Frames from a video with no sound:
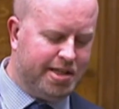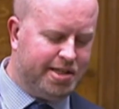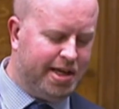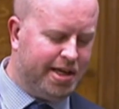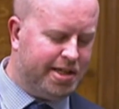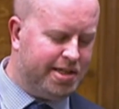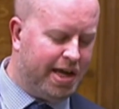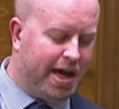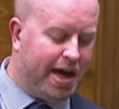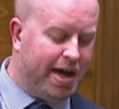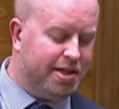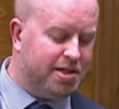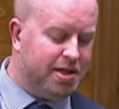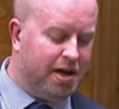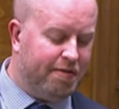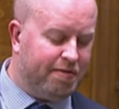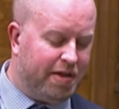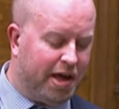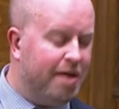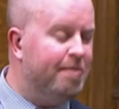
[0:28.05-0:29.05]

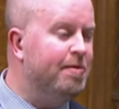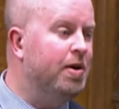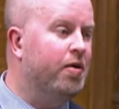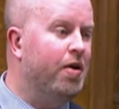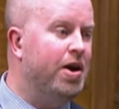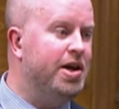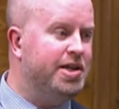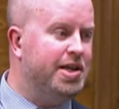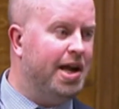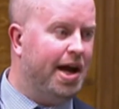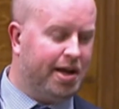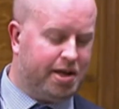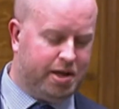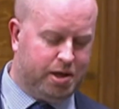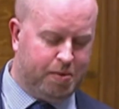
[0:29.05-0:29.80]
68 of the Immigration Act